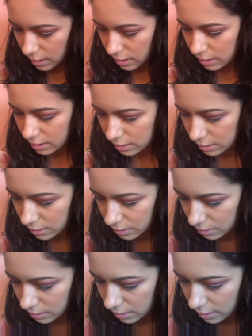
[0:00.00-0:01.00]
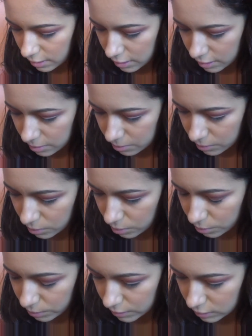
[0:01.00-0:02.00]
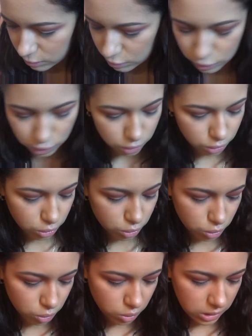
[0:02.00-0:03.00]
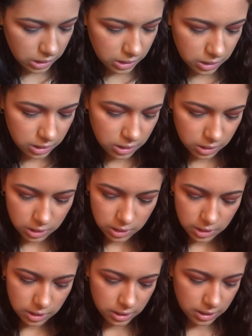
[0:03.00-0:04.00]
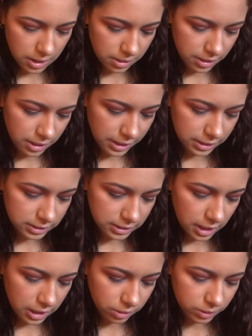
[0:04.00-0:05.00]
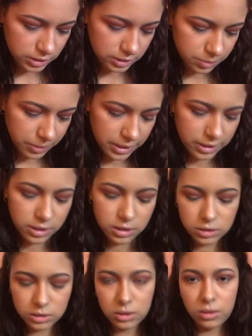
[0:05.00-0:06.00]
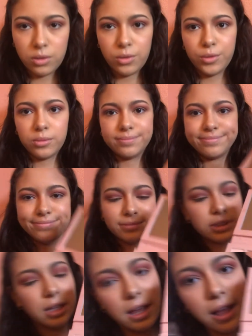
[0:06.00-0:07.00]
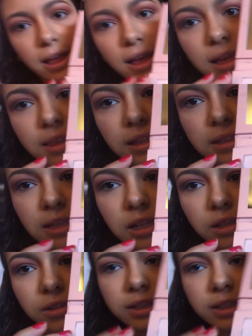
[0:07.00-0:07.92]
And I'm going to get the lightest color, which is Bare. So this color